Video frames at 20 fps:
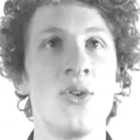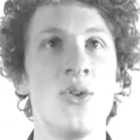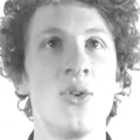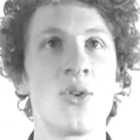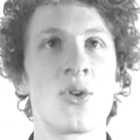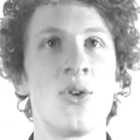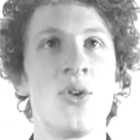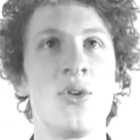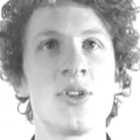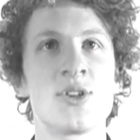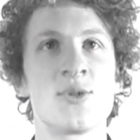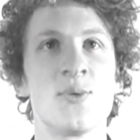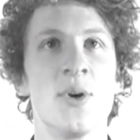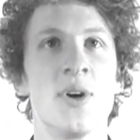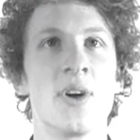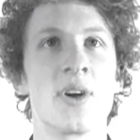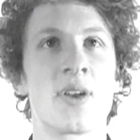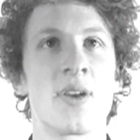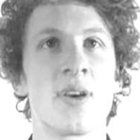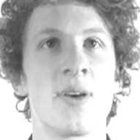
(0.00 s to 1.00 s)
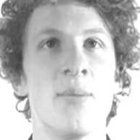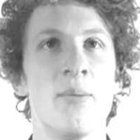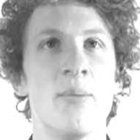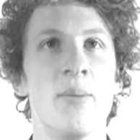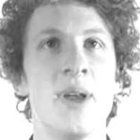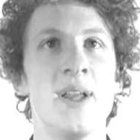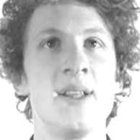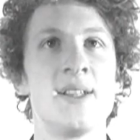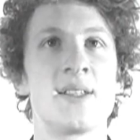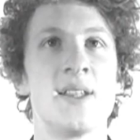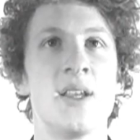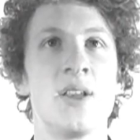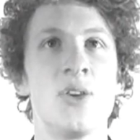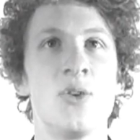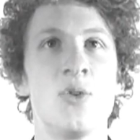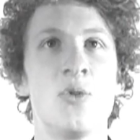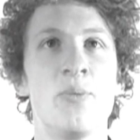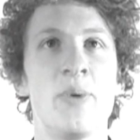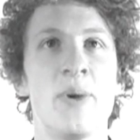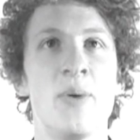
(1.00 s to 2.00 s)
Your coursework means that
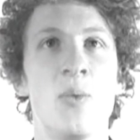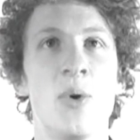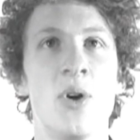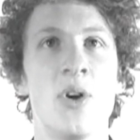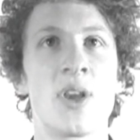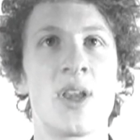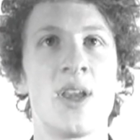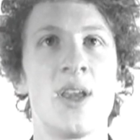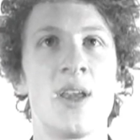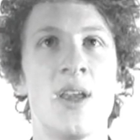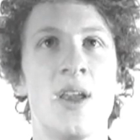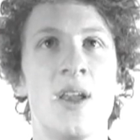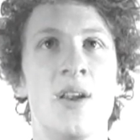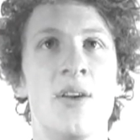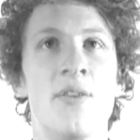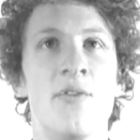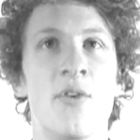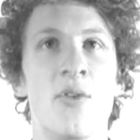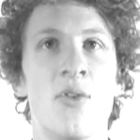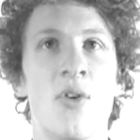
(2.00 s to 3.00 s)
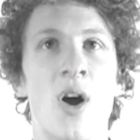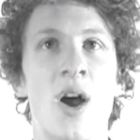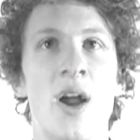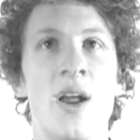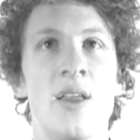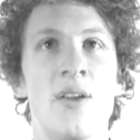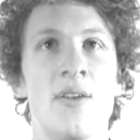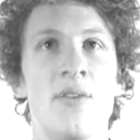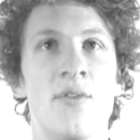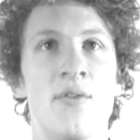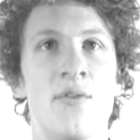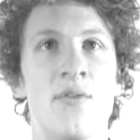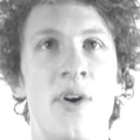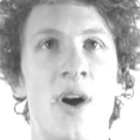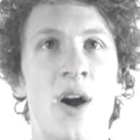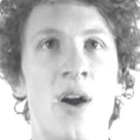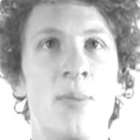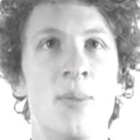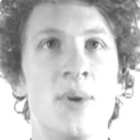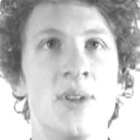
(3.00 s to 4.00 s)
you will be working in a variety of
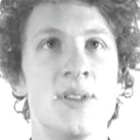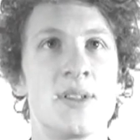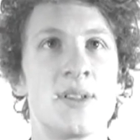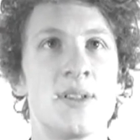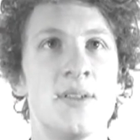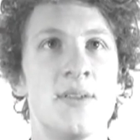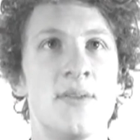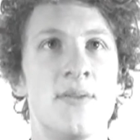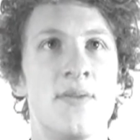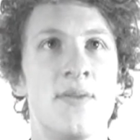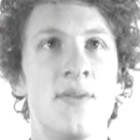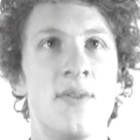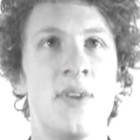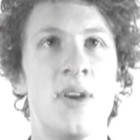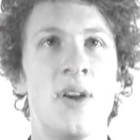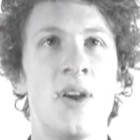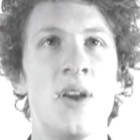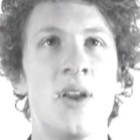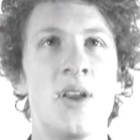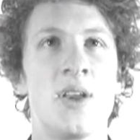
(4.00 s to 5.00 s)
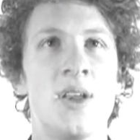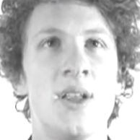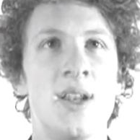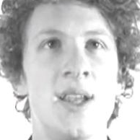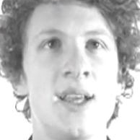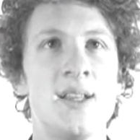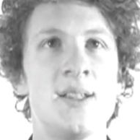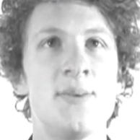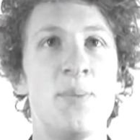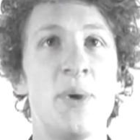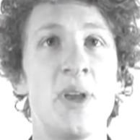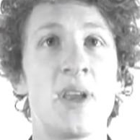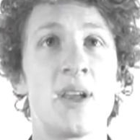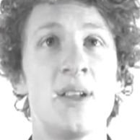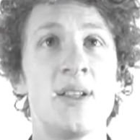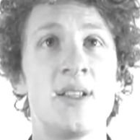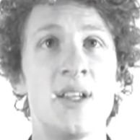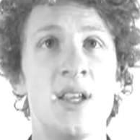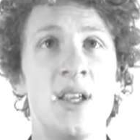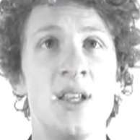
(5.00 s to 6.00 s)
environments. You need to be
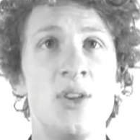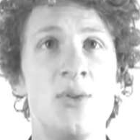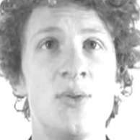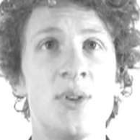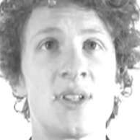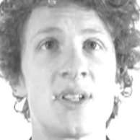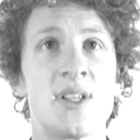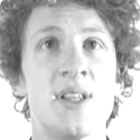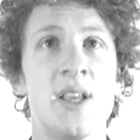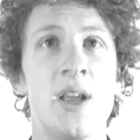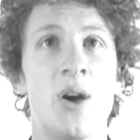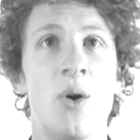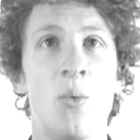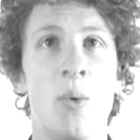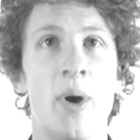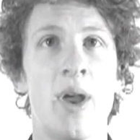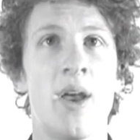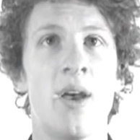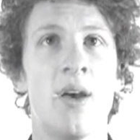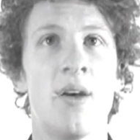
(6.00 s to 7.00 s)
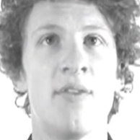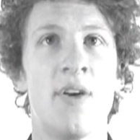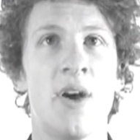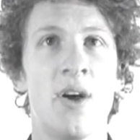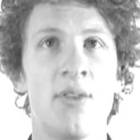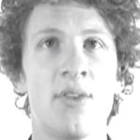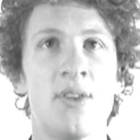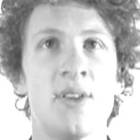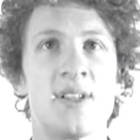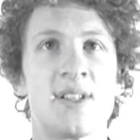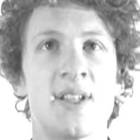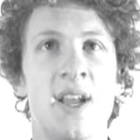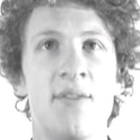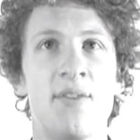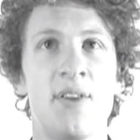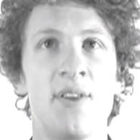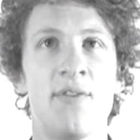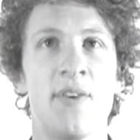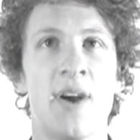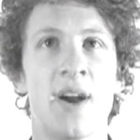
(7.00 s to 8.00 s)
continuously aware of health and
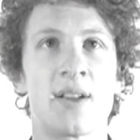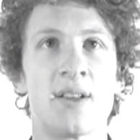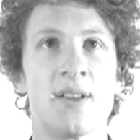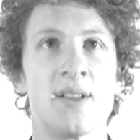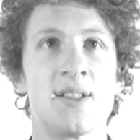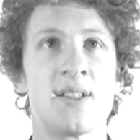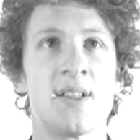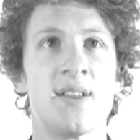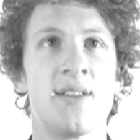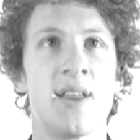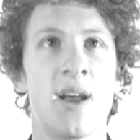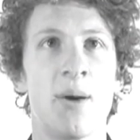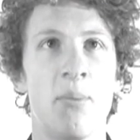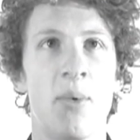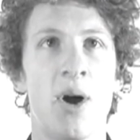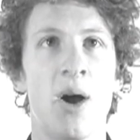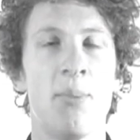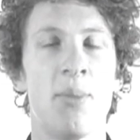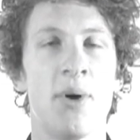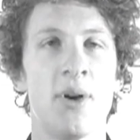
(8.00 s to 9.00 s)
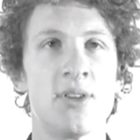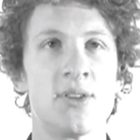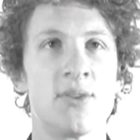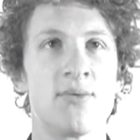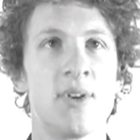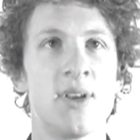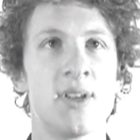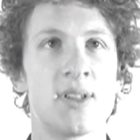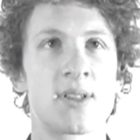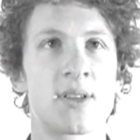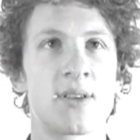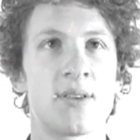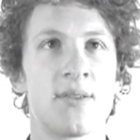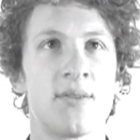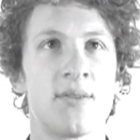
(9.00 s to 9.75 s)
safety factors that might pose a risk.